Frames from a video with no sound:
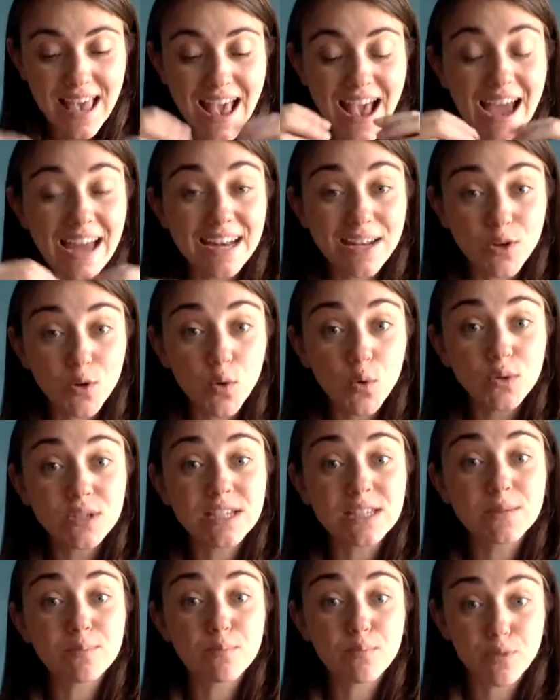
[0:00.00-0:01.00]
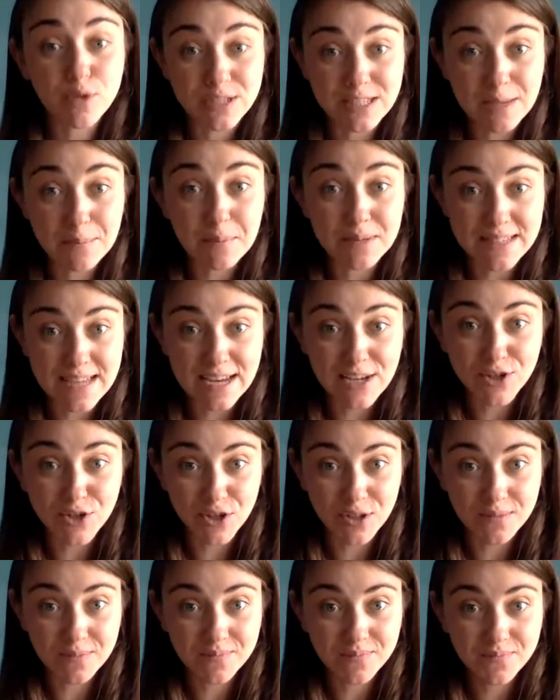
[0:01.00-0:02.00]
and it causes
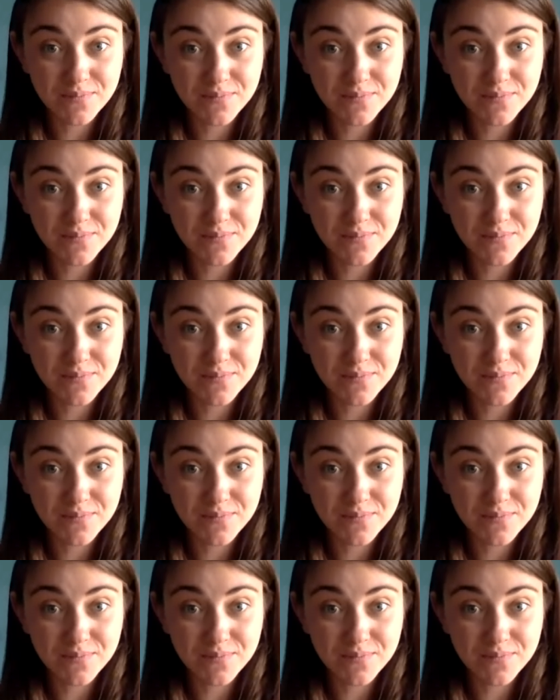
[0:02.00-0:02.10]
precipitation.